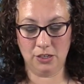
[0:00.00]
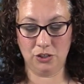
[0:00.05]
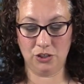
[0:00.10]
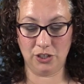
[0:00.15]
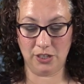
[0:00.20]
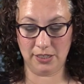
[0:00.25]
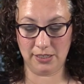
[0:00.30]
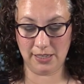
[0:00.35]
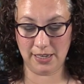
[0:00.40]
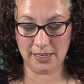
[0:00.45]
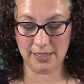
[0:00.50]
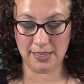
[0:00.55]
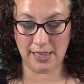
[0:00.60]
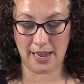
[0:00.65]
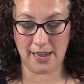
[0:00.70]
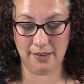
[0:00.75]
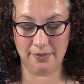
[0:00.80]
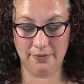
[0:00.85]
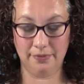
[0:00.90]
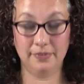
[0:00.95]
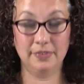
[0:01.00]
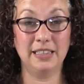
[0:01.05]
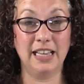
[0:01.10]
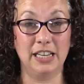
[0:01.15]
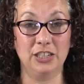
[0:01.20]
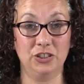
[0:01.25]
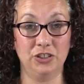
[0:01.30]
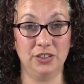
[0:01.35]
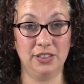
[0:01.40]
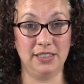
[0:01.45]
Just like that.
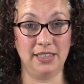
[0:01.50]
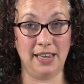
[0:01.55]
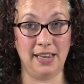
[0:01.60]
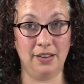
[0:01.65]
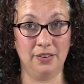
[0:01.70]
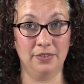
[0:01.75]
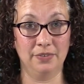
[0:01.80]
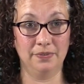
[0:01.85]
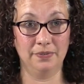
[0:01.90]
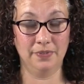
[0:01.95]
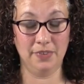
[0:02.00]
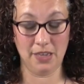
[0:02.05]
That's your sail.